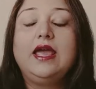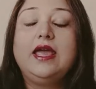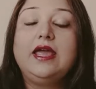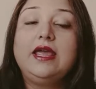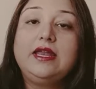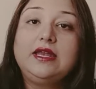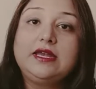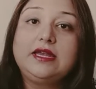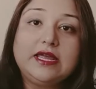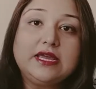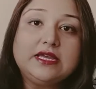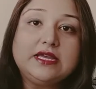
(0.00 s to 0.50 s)

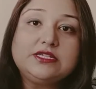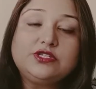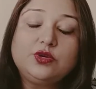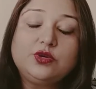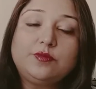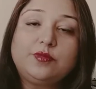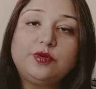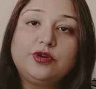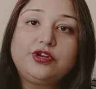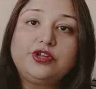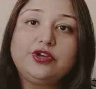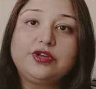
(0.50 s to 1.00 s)
In case you
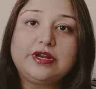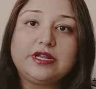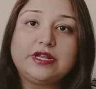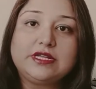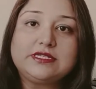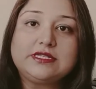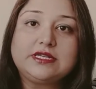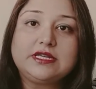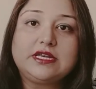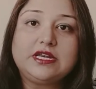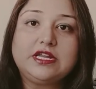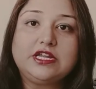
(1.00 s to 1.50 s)
put your
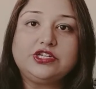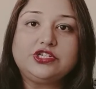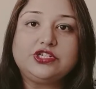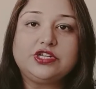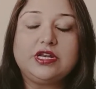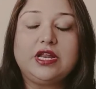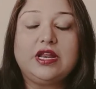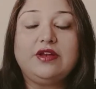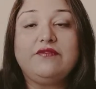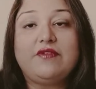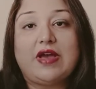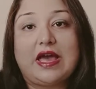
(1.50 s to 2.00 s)
resignation
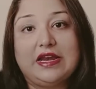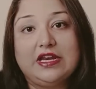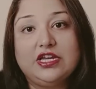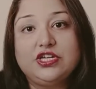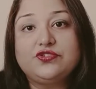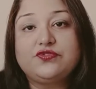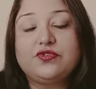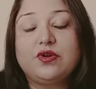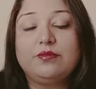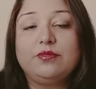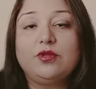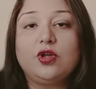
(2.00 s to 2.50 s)
and vanish
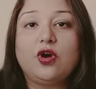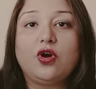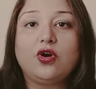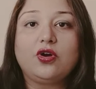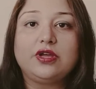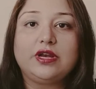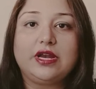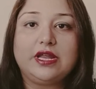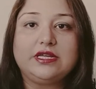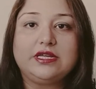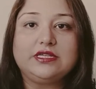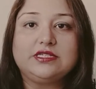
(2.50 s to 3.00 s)
from the
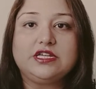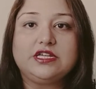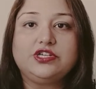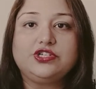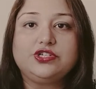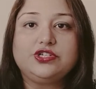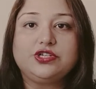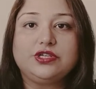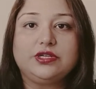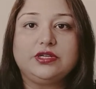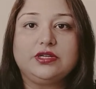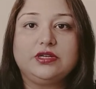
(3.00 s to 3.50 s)

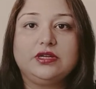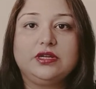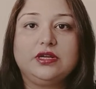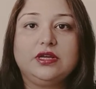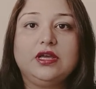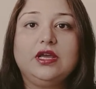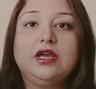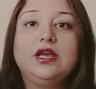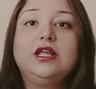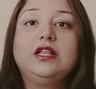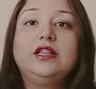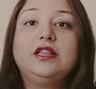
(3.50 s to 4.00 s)
organization,
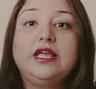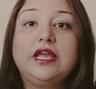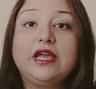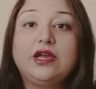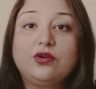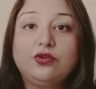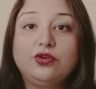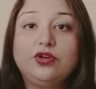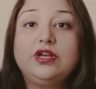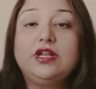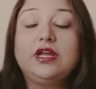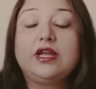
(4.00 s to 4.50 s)
they
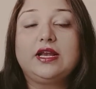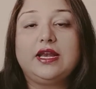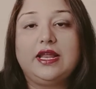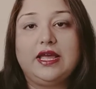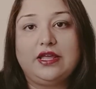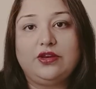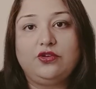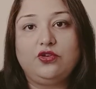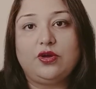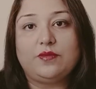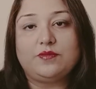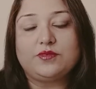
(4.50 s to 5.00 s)
could
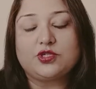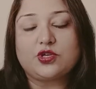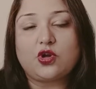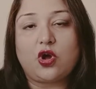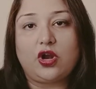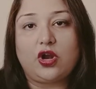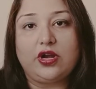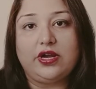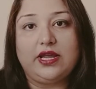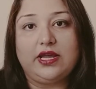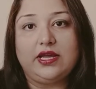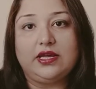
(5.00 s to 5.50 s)
declare you
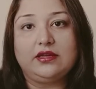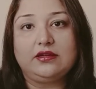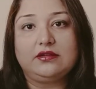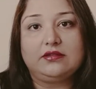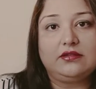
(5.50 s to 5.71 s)
absconding.